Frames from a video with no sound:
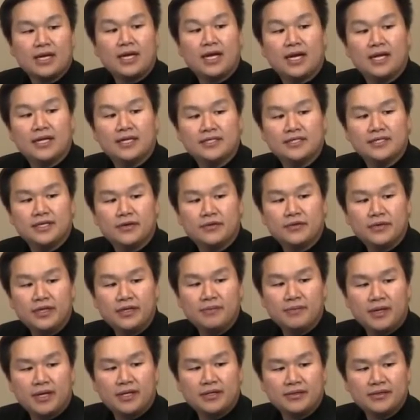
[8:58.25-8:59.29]
and is the only
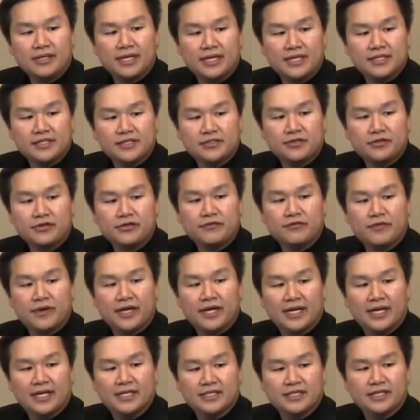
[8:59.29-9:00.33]
model that is
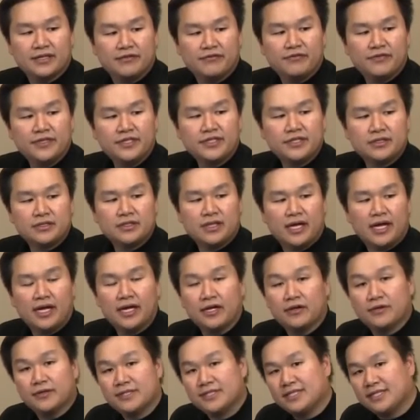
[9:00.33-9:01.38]
certified as an official
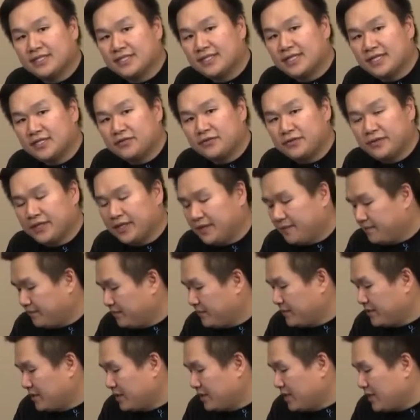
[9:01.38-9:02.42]
iOS accessory.
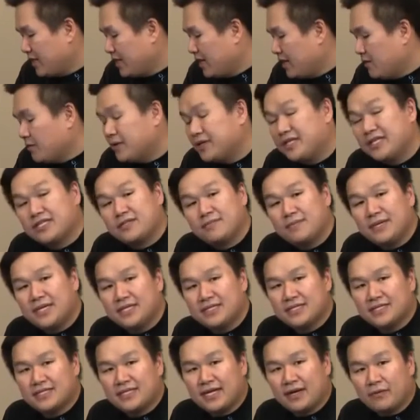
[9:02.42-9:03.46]
What this
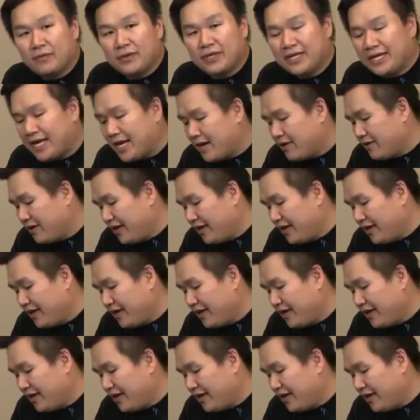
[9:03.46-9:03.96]
means is that we now